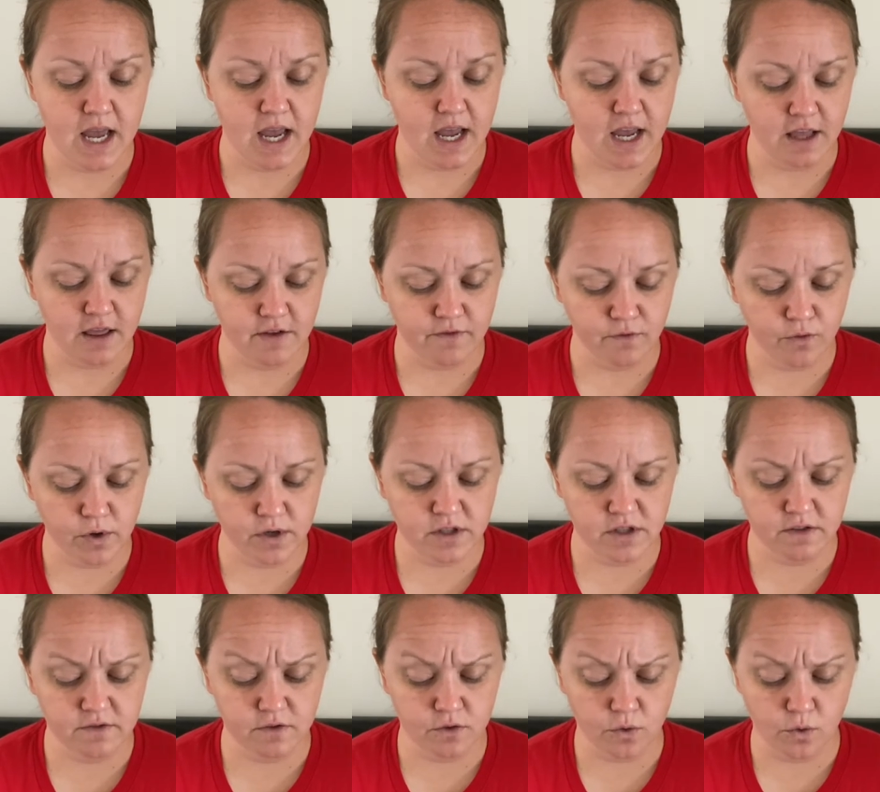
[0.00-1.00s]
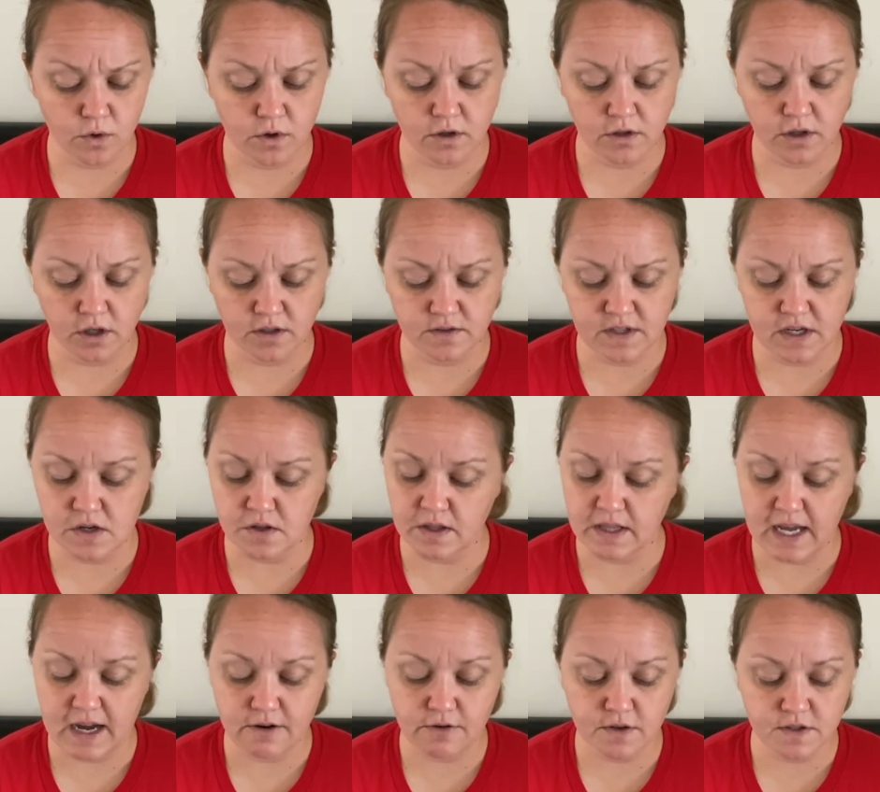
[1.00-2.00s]
and the voice of the horn calls out
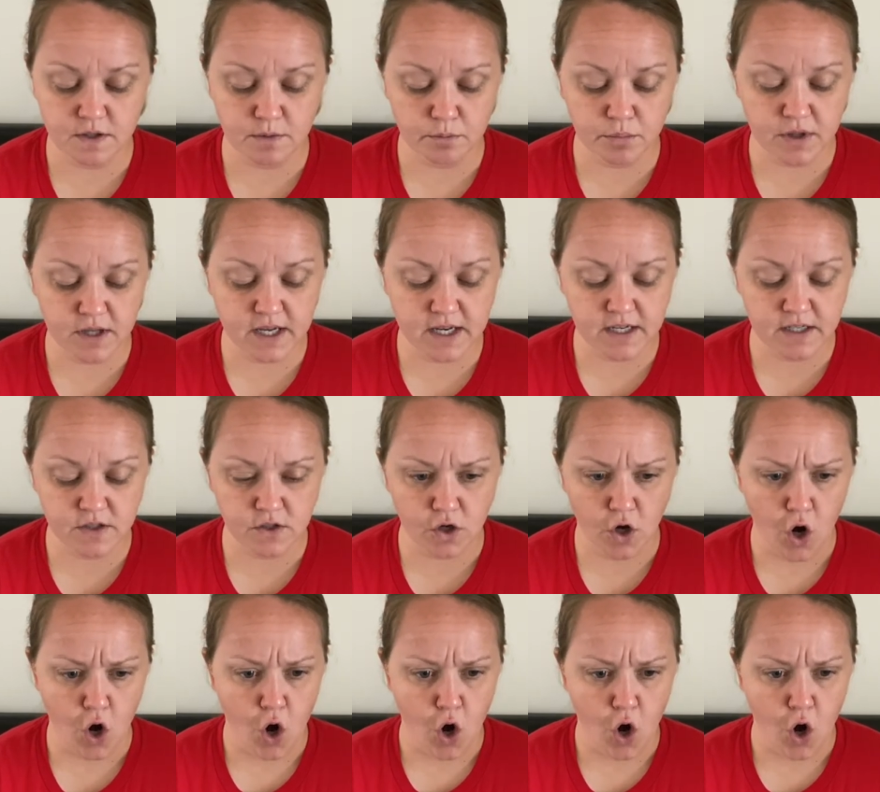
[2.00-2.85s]
loud as it plays,